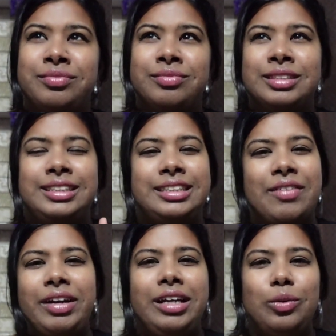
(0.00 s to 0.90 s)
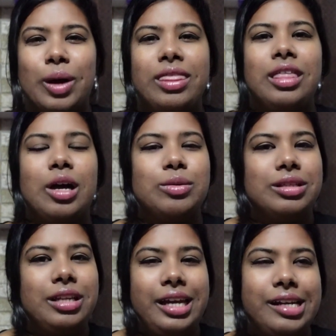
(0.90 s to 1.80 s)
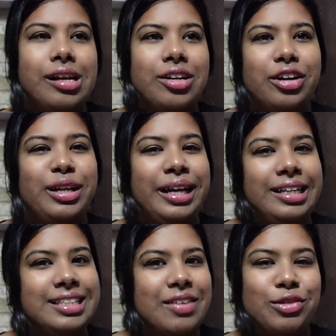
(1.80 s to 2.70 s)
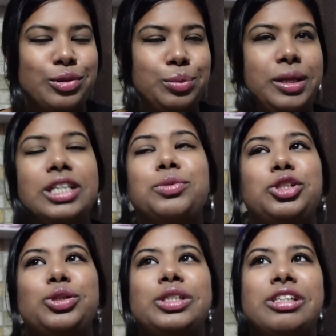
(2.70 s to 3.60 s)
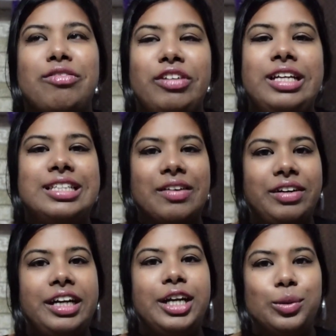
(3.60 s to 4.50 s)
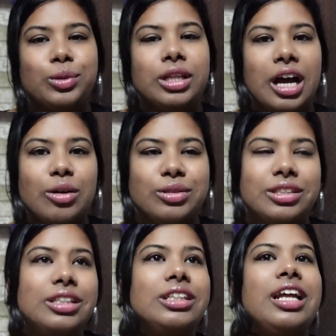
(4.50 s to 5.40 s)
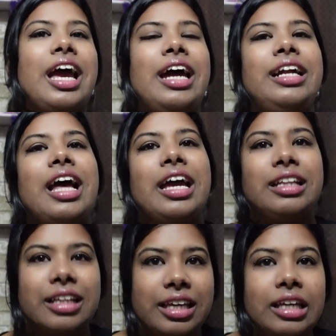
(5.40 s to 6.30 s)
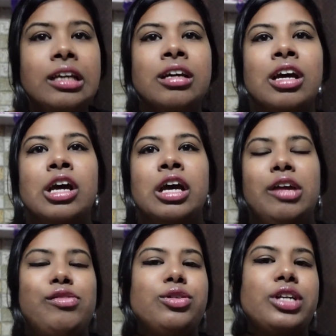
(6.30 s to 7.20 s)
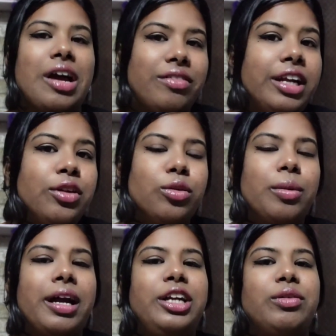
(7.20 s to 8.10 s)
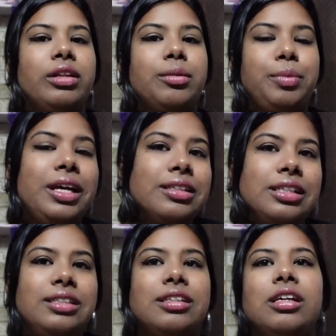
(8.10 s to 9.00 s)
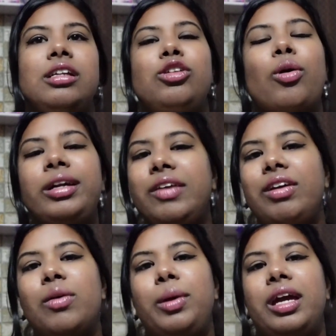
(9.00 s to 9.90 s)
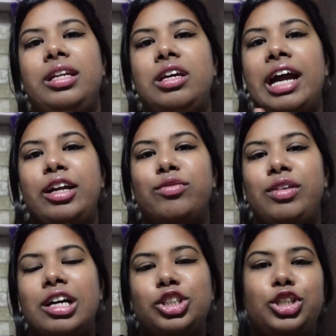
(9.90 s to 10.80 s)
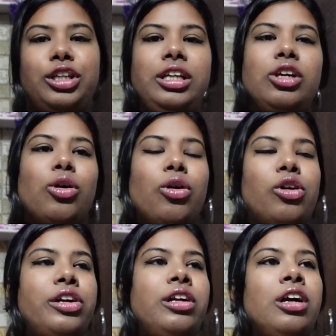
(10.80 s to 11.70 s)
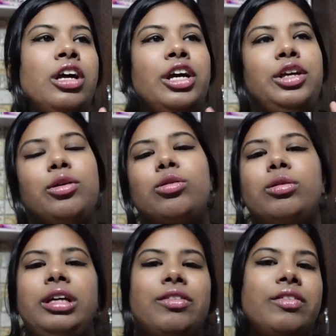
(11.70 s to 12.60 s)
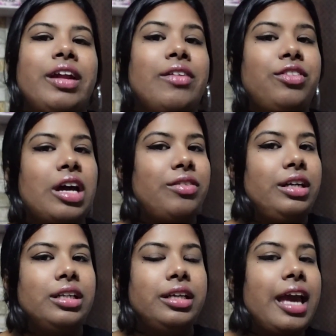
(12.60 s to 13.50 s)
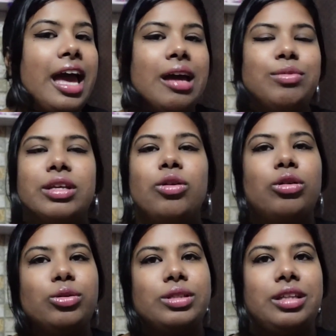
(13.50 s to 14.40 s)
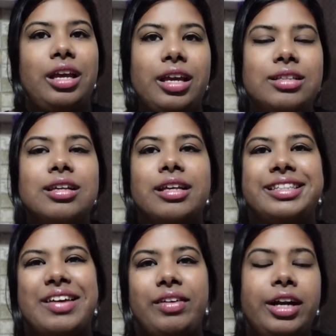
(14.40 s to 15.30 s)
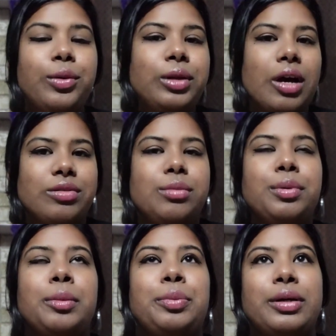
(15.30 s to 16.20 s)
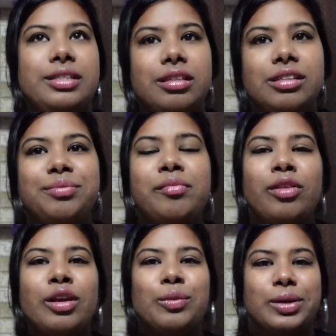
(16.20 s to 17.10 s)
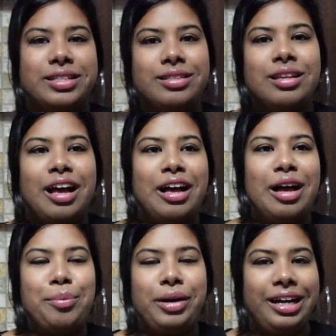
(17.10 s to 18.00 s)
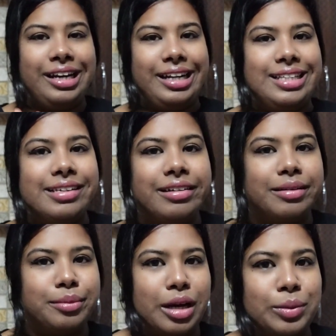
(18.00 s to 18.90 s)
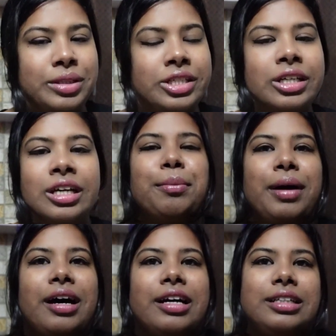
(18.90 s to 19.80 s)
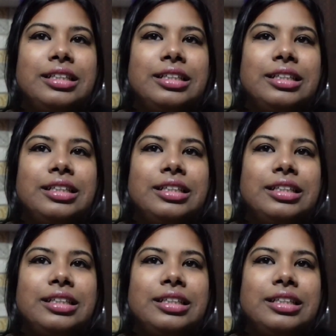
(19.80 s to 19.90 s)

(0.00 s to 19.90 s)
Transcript: 71,887 rupees, which is roughly 72,000. And I think if you're traveling to Dubai during the peak season, not giving away any kind of luxury, or even when I've traveled in cabs and all those things, 72,000 per person was a pretty decent amount. But